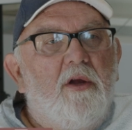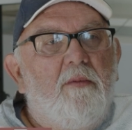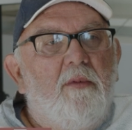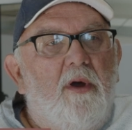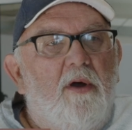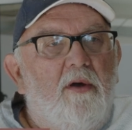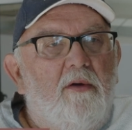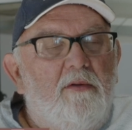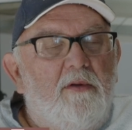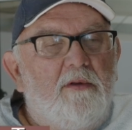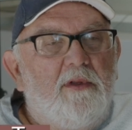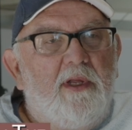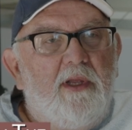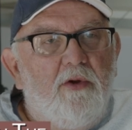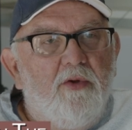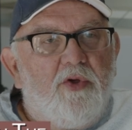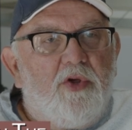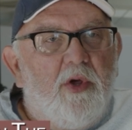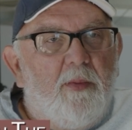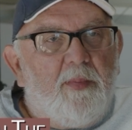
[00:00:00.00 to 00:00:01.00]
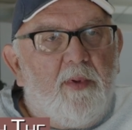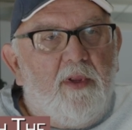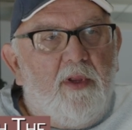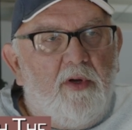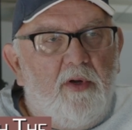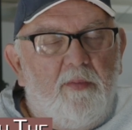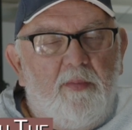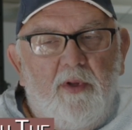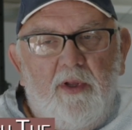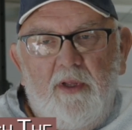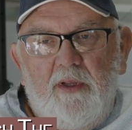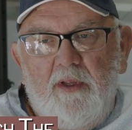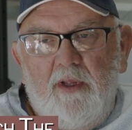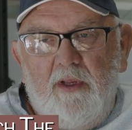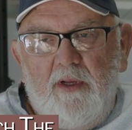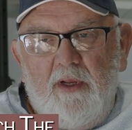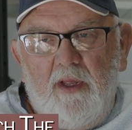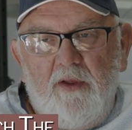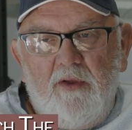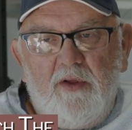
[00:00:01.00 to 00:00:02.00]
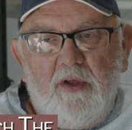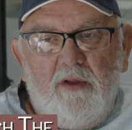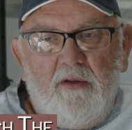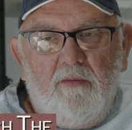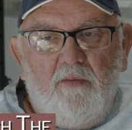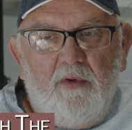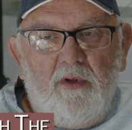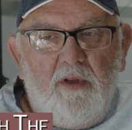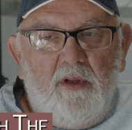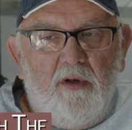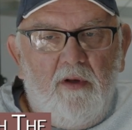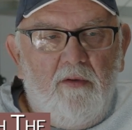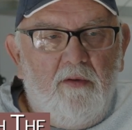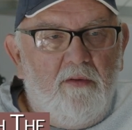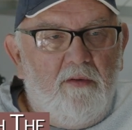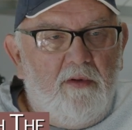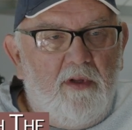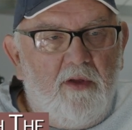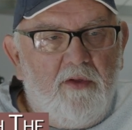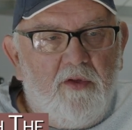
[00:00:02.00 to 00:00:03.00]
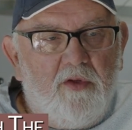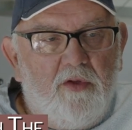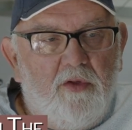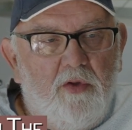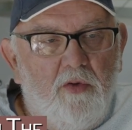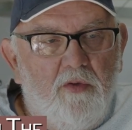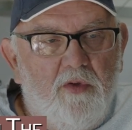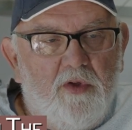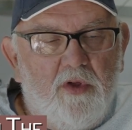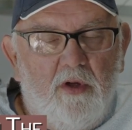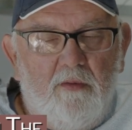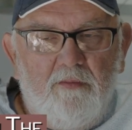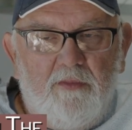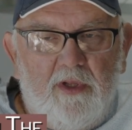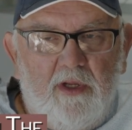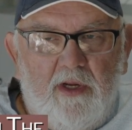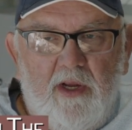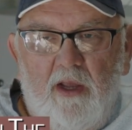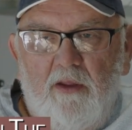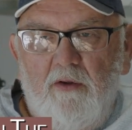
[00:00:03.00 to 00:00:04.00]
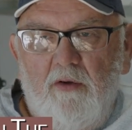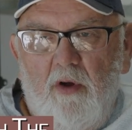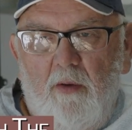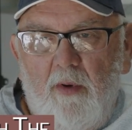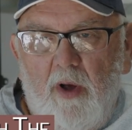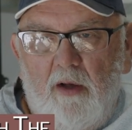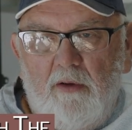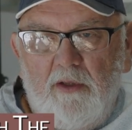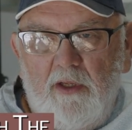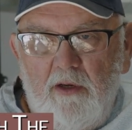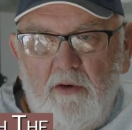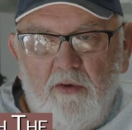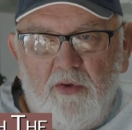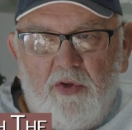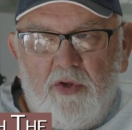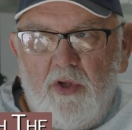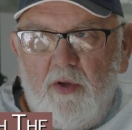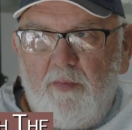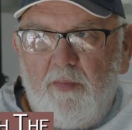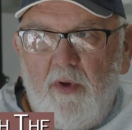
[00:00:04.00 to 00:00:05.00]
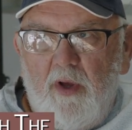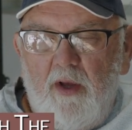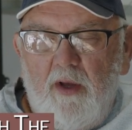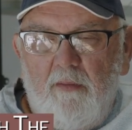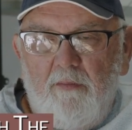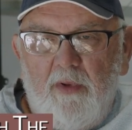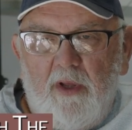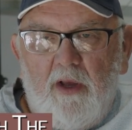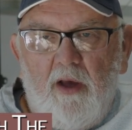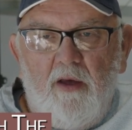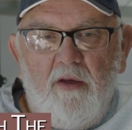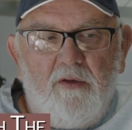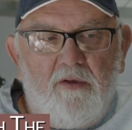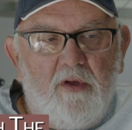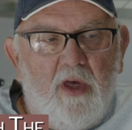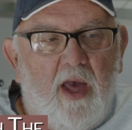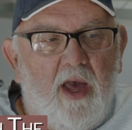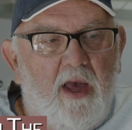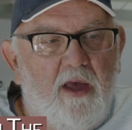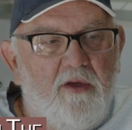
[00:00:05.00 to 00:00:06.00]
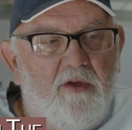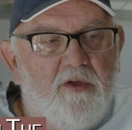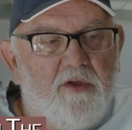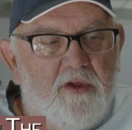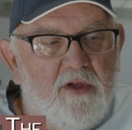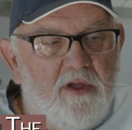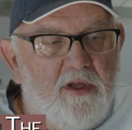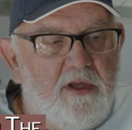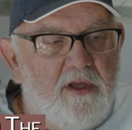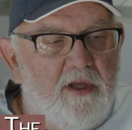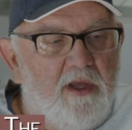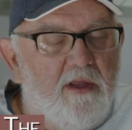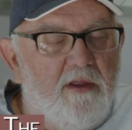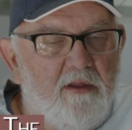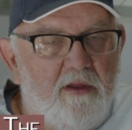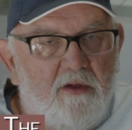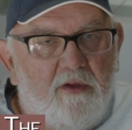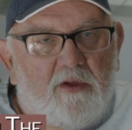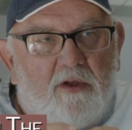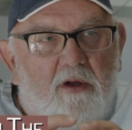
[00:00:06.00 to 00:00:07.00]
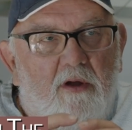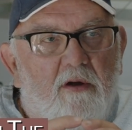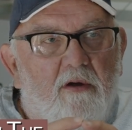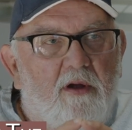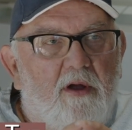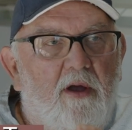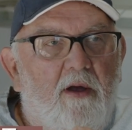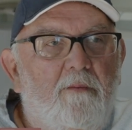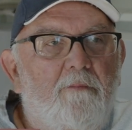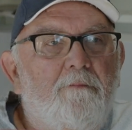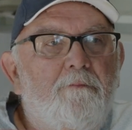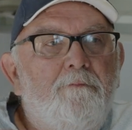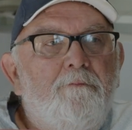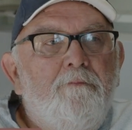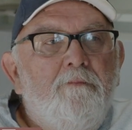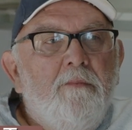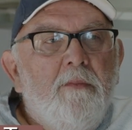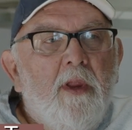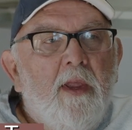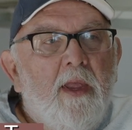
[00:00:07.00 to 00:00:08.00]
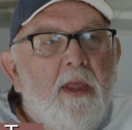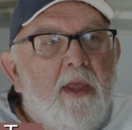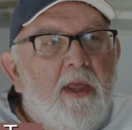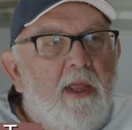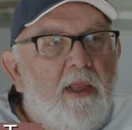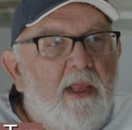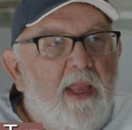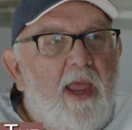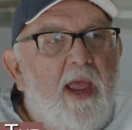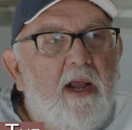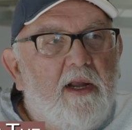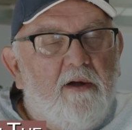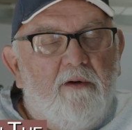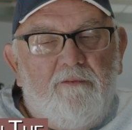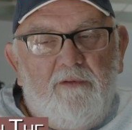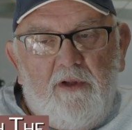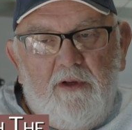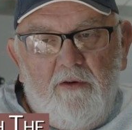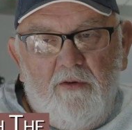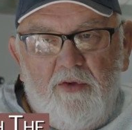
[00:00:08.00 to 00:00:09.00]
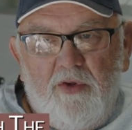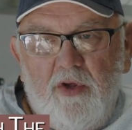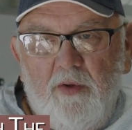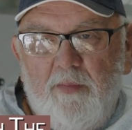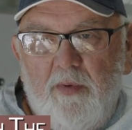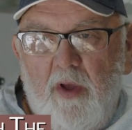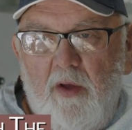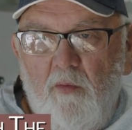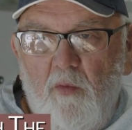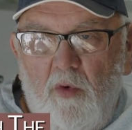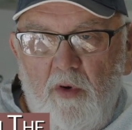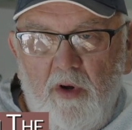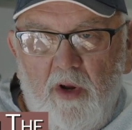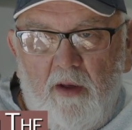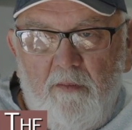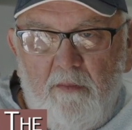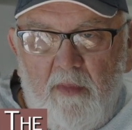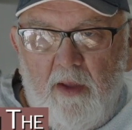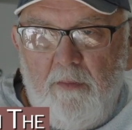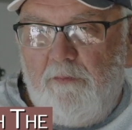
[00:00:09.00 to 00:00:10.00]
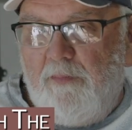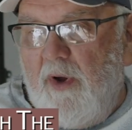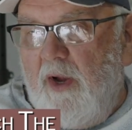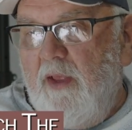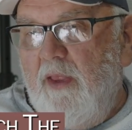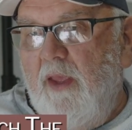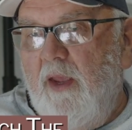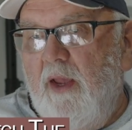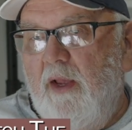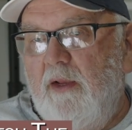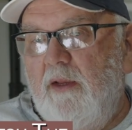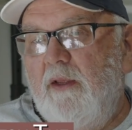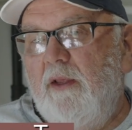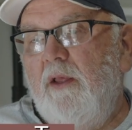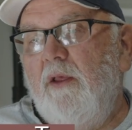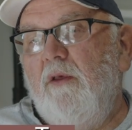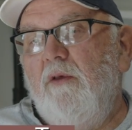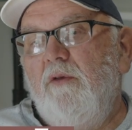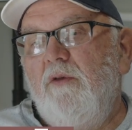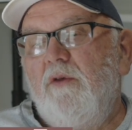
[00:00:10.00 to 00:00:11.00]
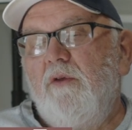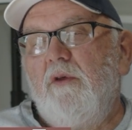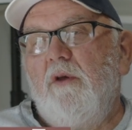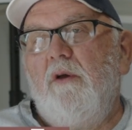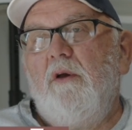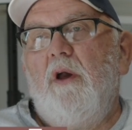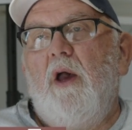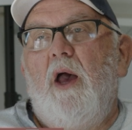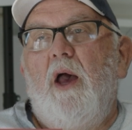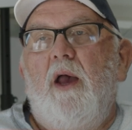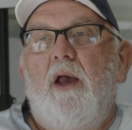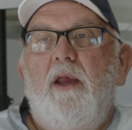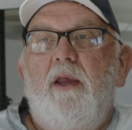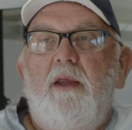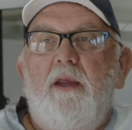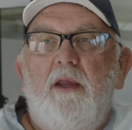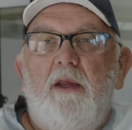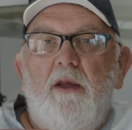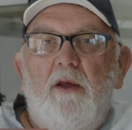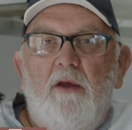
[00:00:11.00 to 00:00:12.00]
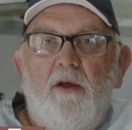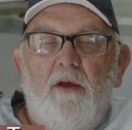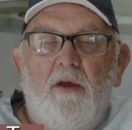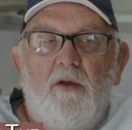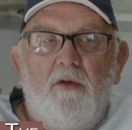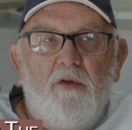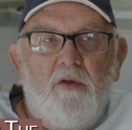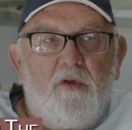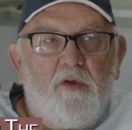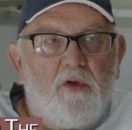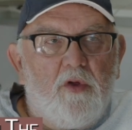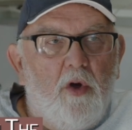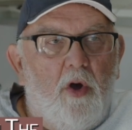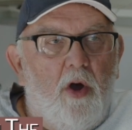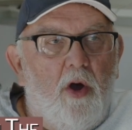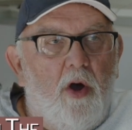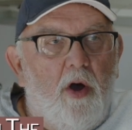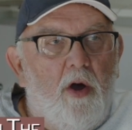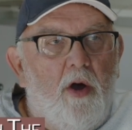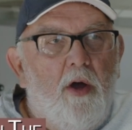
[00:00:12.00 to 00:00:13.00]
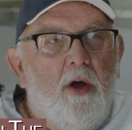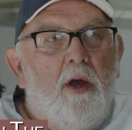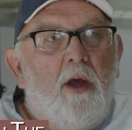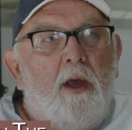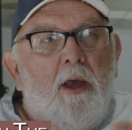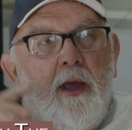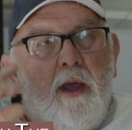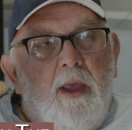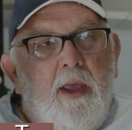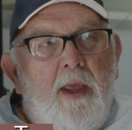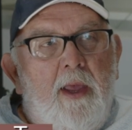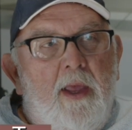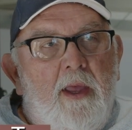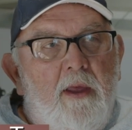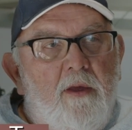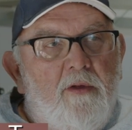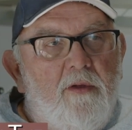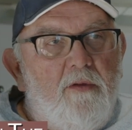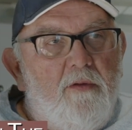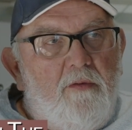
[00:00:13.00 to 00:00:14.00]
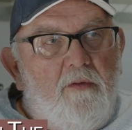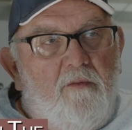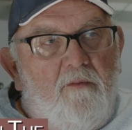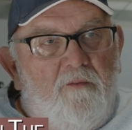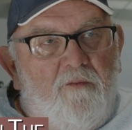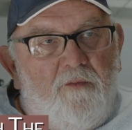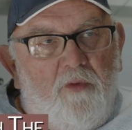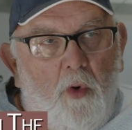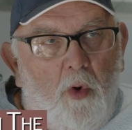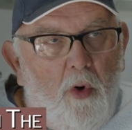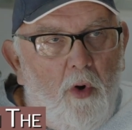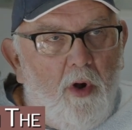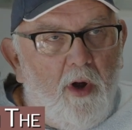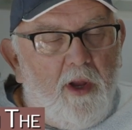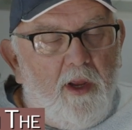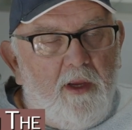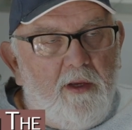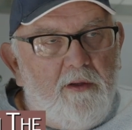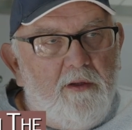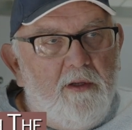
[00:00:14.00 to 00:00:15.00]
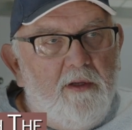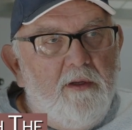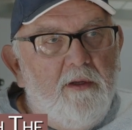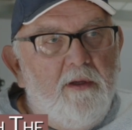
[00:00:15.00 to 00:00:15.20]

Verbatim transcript: about leadership a little bit, and I said, let's do something together about leadership, because I see in this area a lack of leadership. And what I meant by that is I saw a void